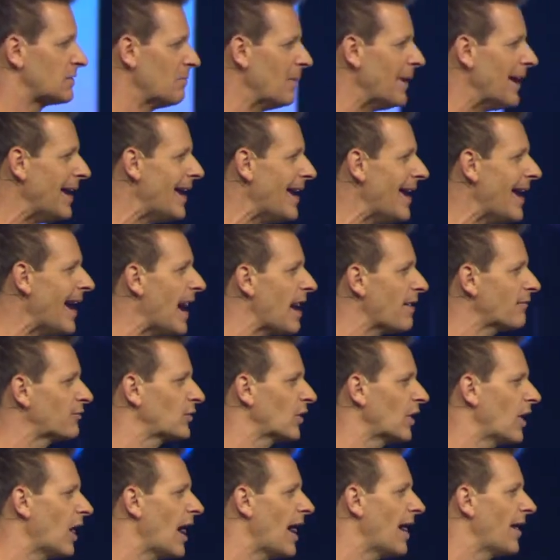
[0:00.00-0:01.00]
me
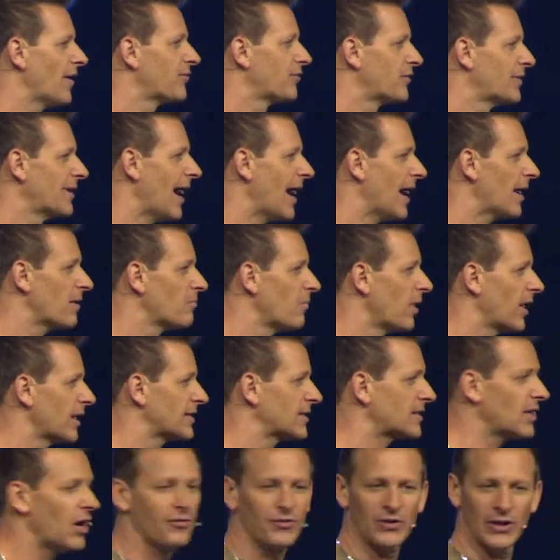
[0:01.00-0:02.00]
after I've gotten
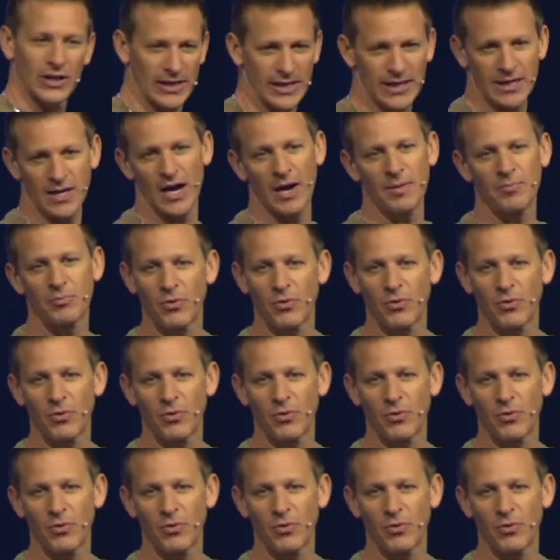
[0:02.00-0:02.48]
myself cleaned up,